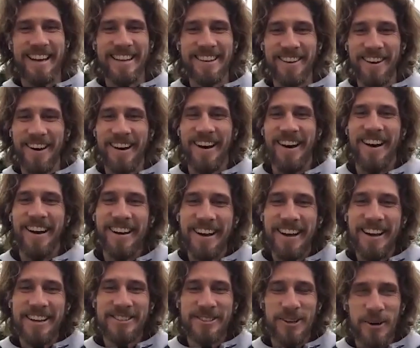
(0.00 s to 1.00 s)
no,
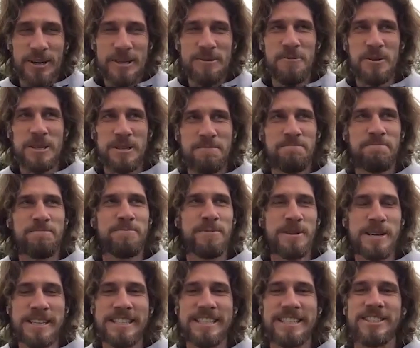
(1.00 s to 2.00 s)
so it was
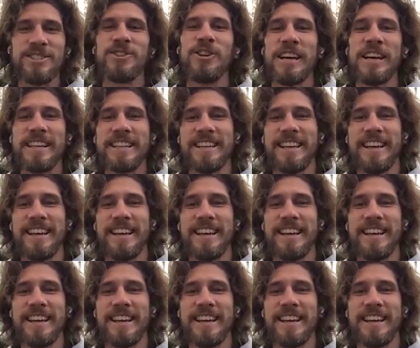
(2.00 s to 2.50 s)
pretty strict.